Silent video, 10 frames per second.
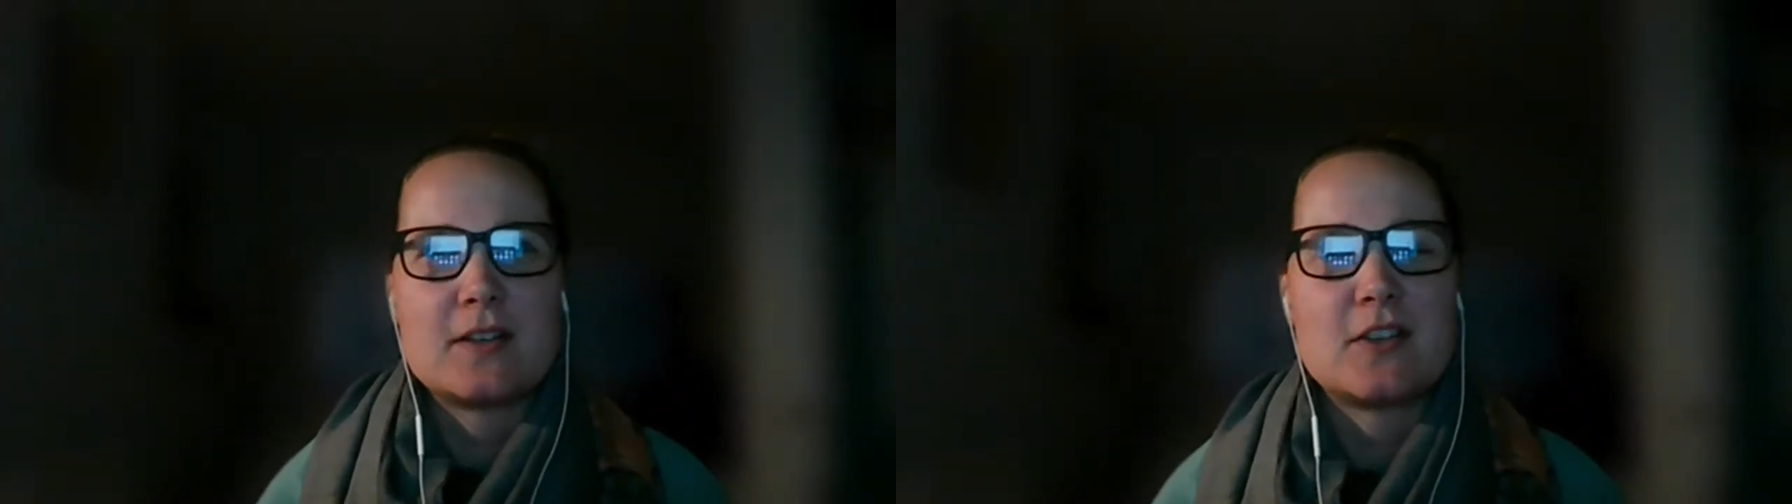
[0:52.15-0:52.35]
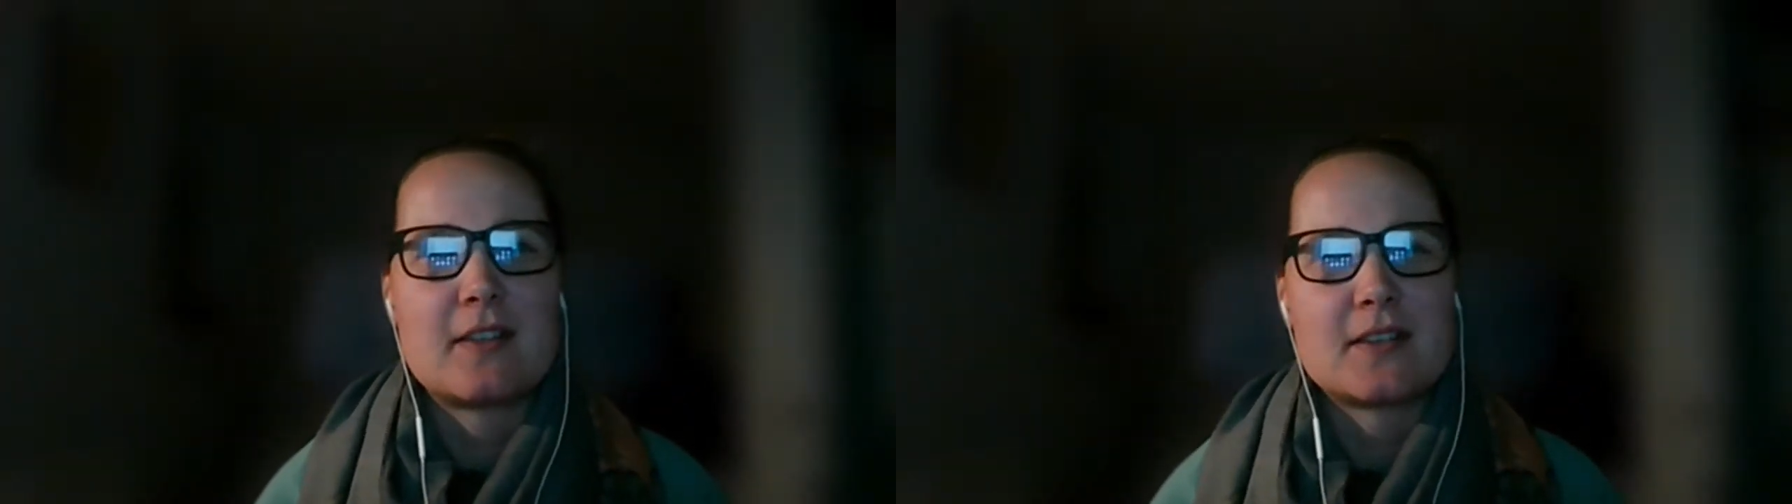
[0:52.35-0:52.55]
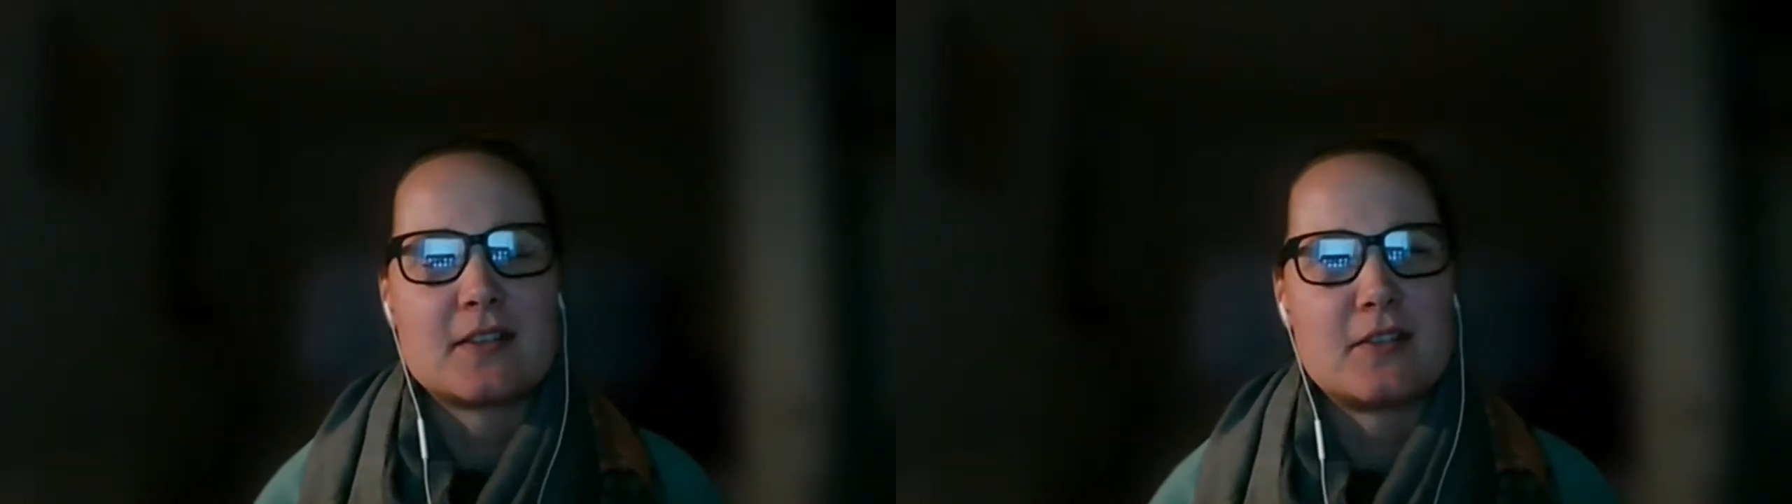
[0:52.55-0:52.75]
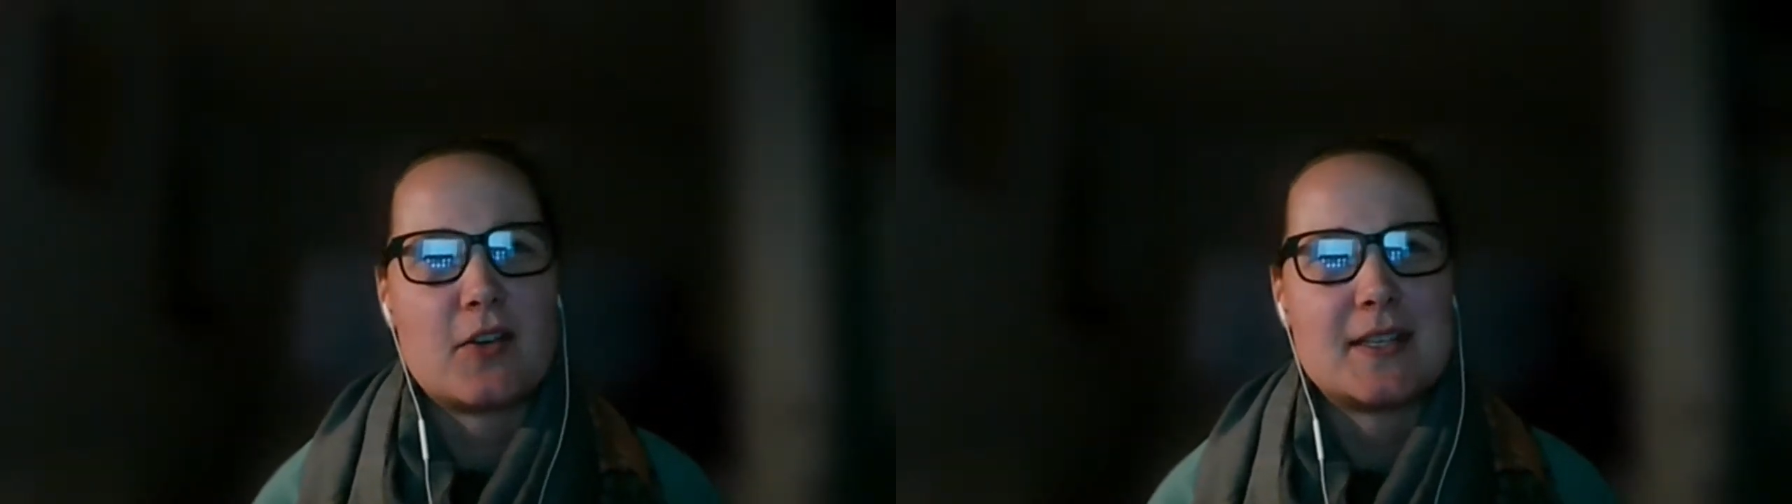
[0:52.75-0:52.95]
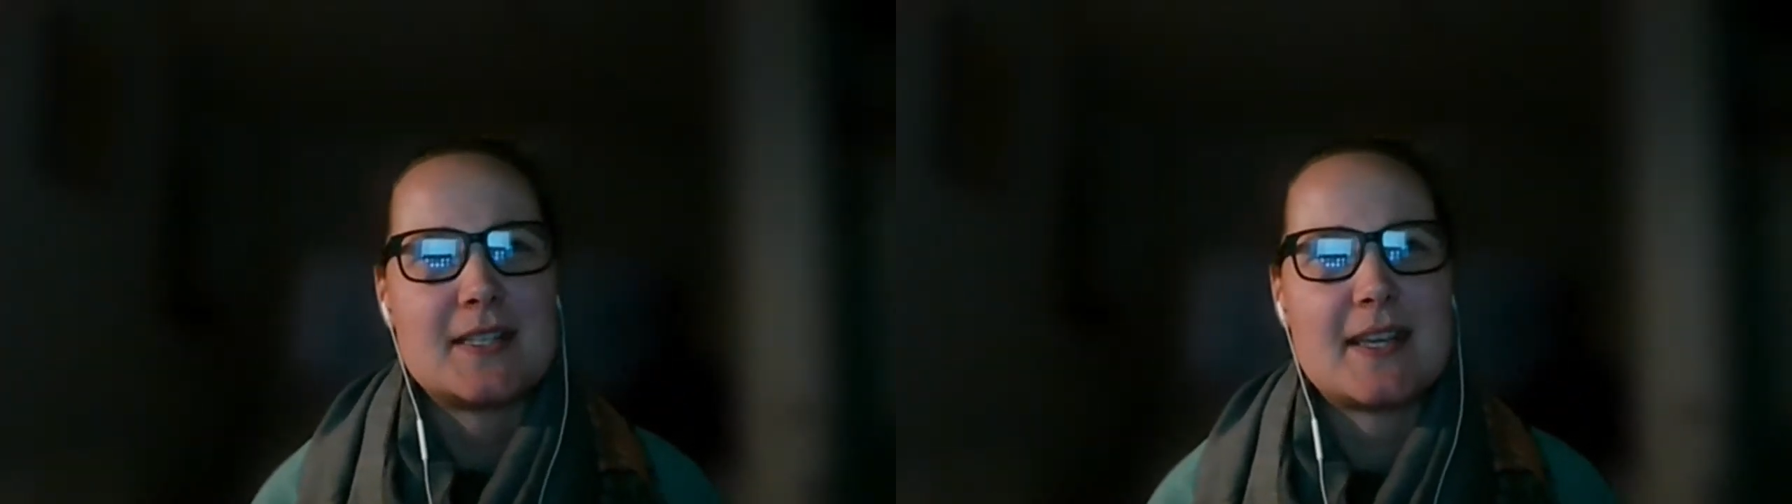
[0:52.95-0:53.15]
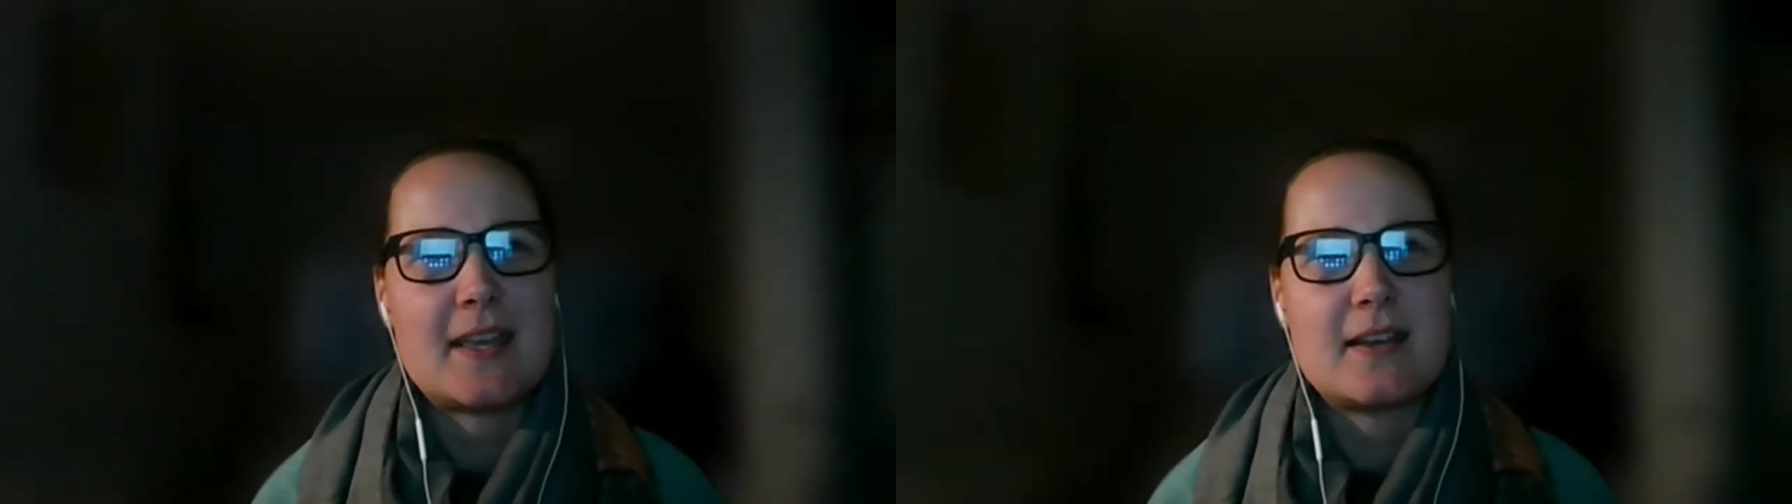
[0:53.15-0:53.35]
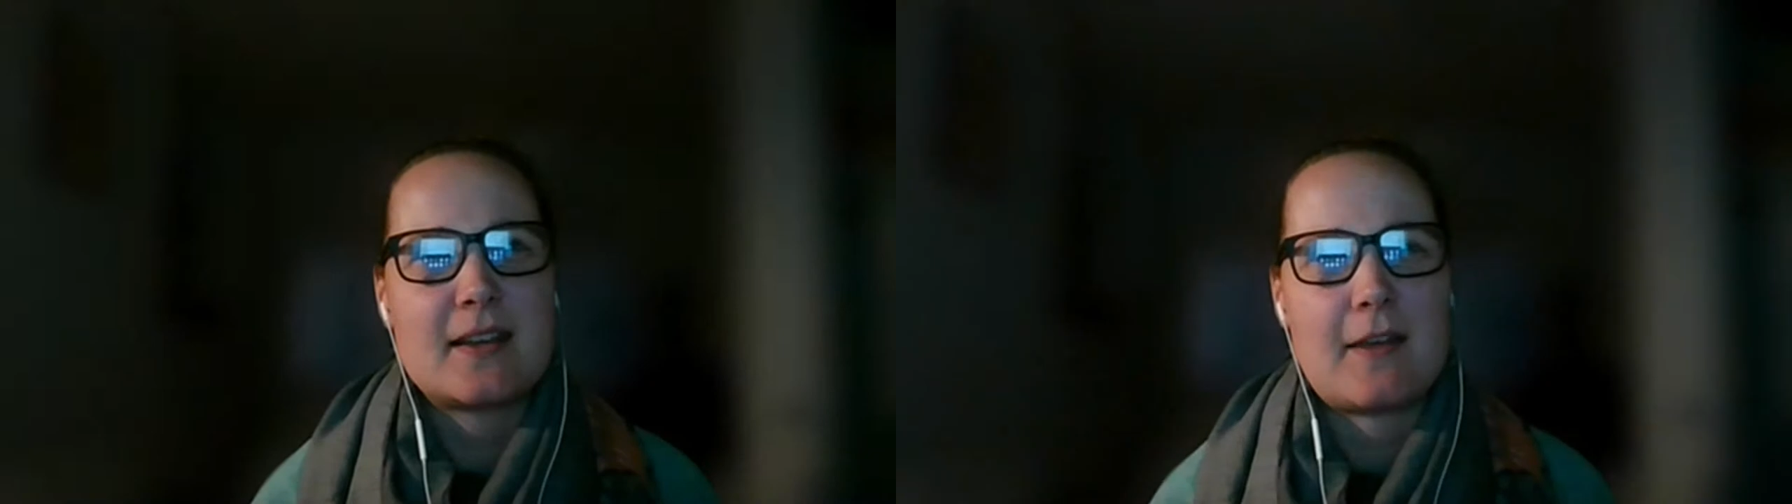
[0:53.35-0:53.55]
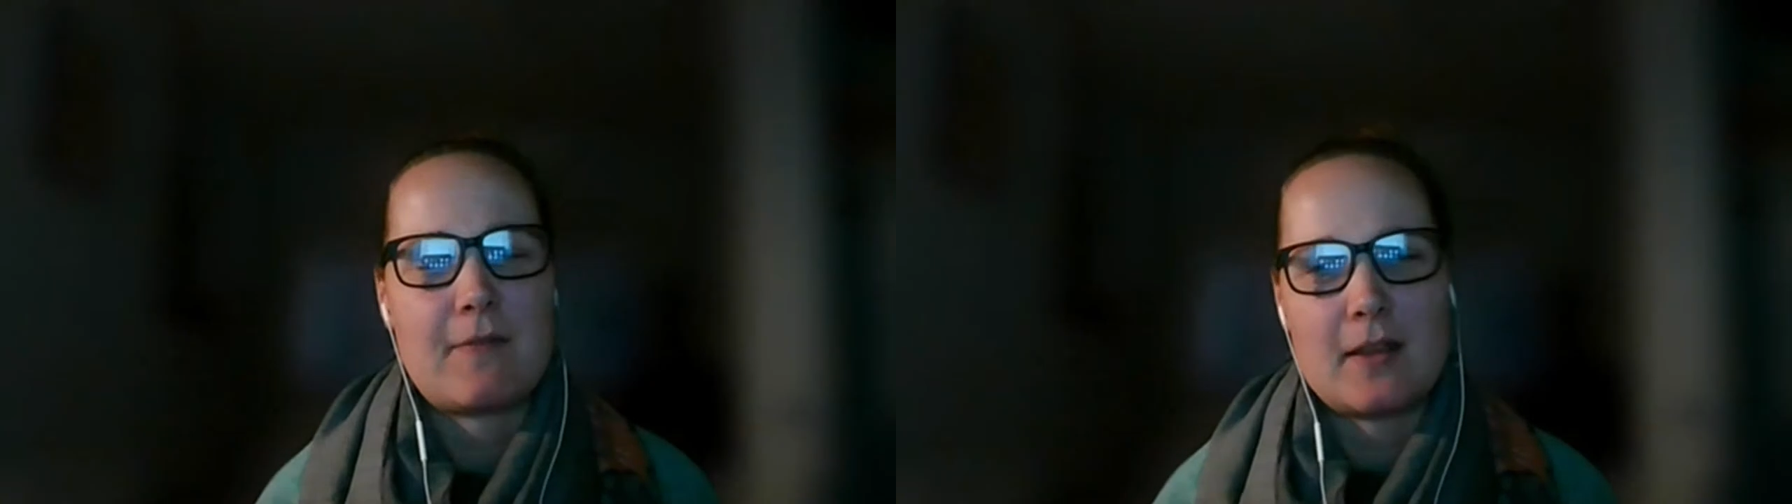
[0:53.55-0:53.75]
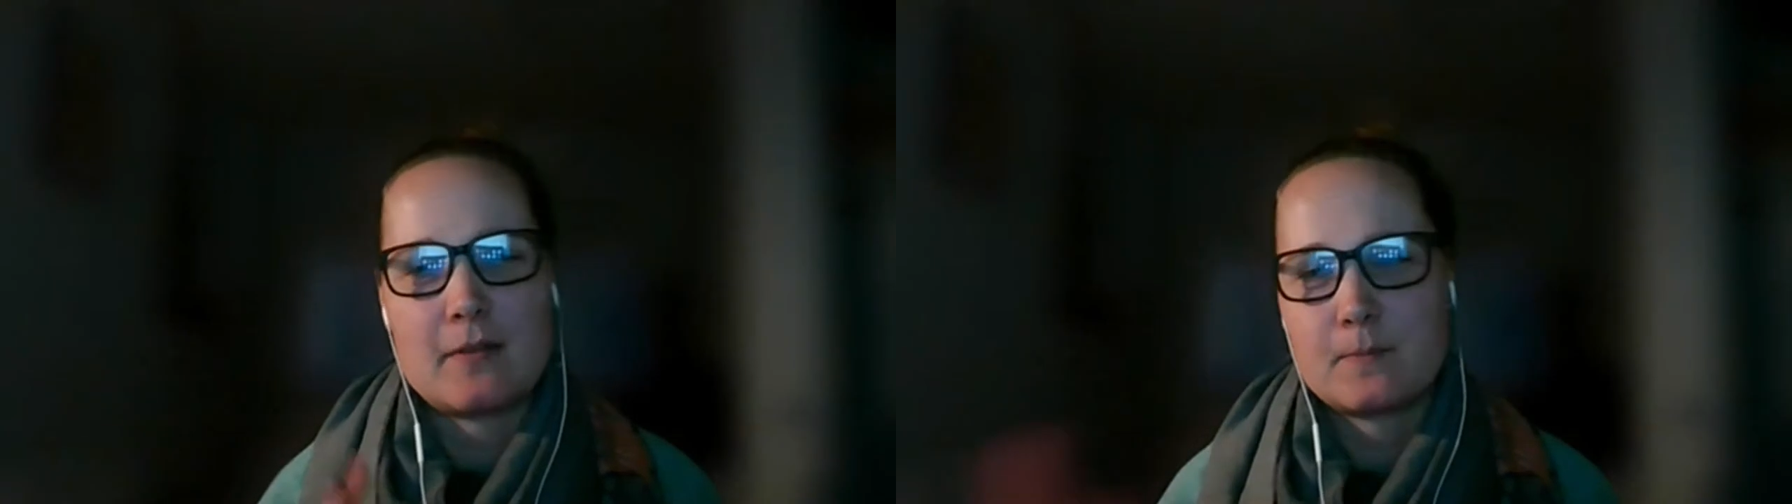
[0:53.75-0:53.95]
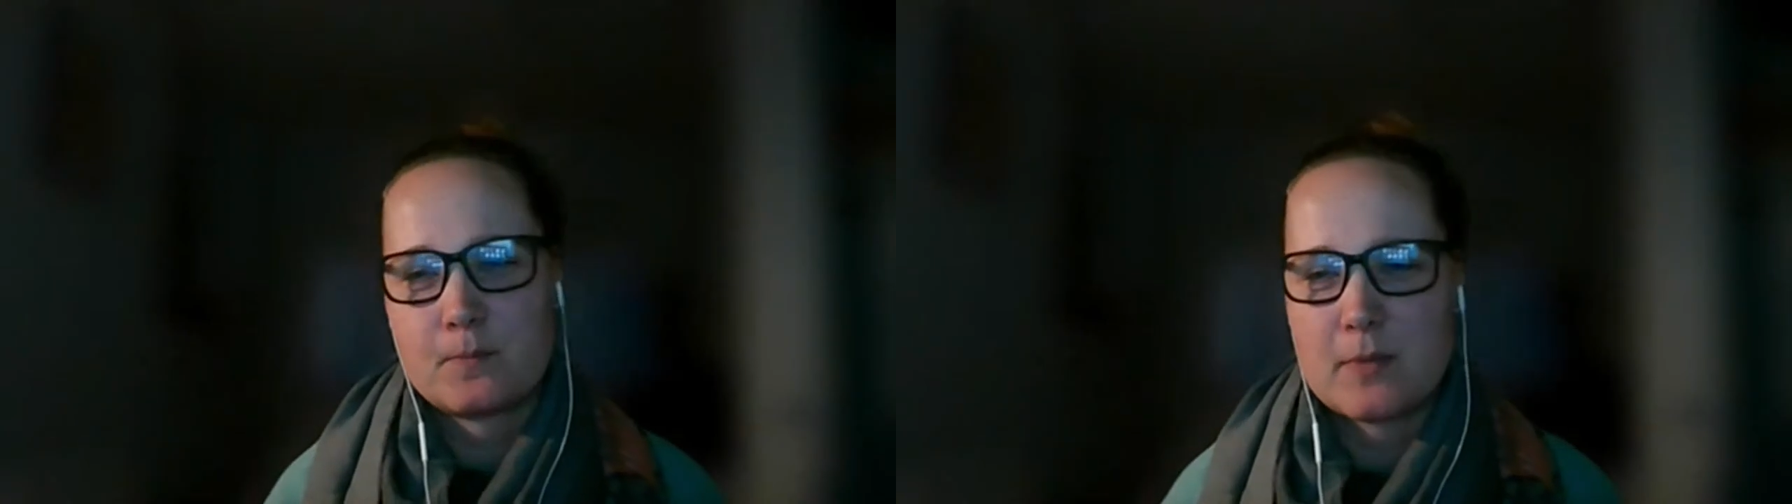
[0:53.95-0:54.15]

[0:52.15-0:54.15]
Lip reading: 2019, having